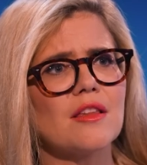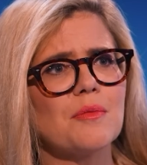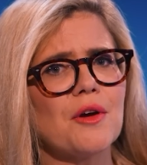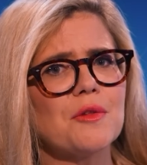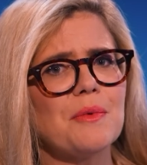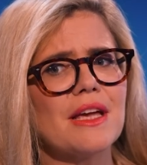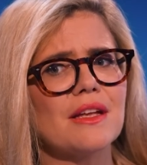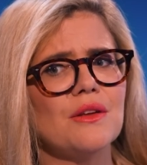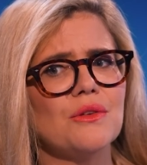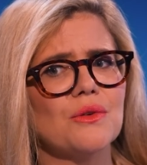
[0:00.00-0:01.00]
suppose being
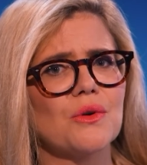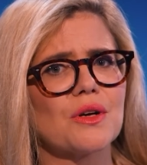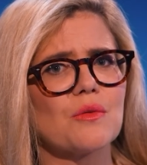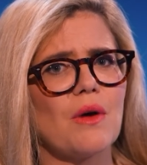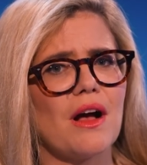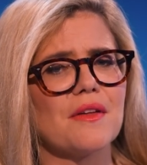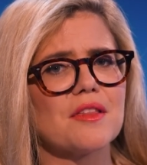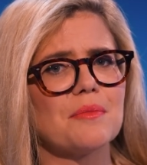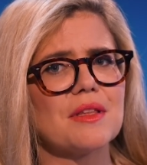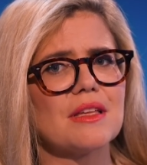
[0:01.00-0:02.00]
in New York as well,
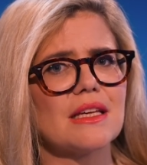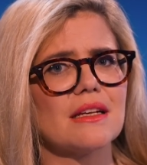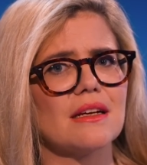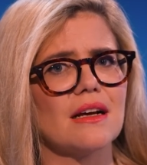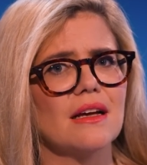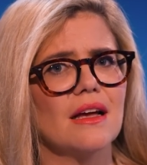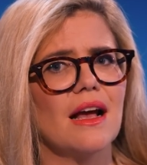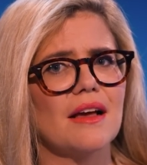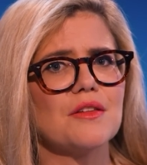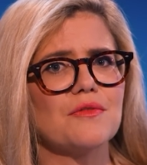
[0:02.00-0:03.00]
there's a particular,
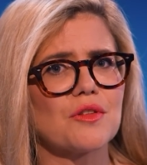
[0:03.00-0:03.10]
as you've